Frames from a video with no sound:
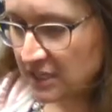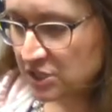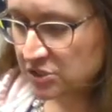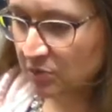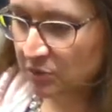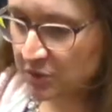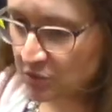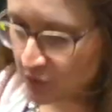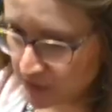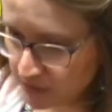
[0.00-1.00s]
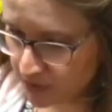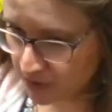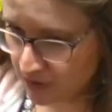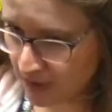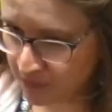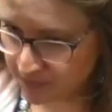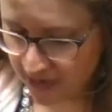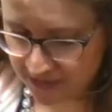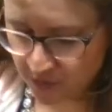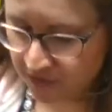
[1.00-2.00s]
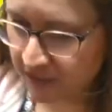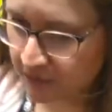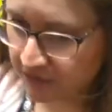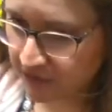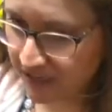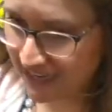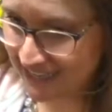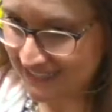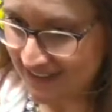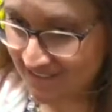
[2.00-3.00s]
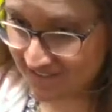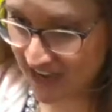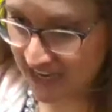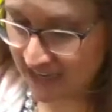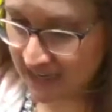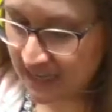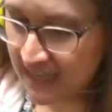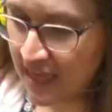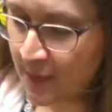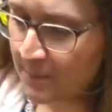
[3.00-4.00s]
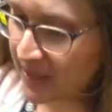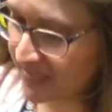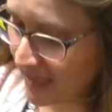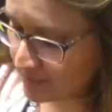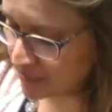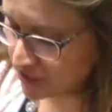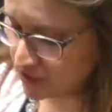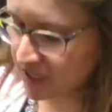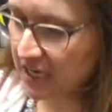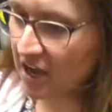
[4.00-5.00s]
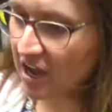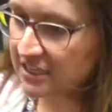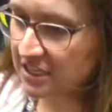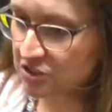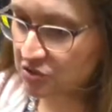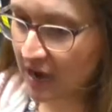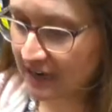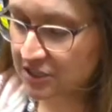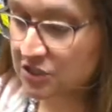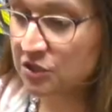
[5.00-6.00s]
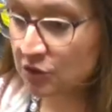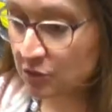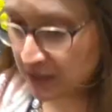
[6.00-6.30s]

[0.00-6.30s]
So a reward program with buy 12, get one free is fine. But that means you cannot attract new